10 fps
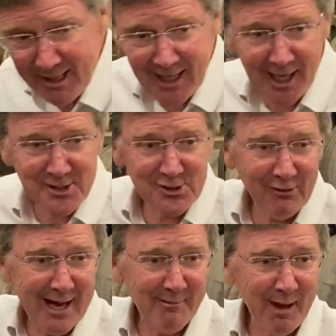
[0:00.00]
glasses
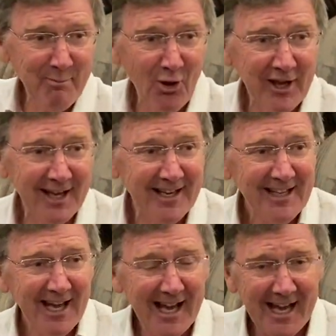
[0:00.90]
around in my pocket,
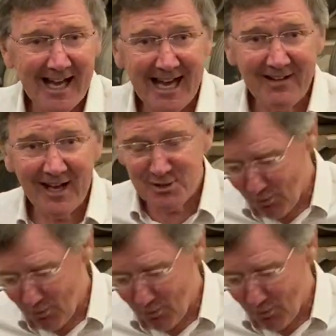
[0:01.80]
and that's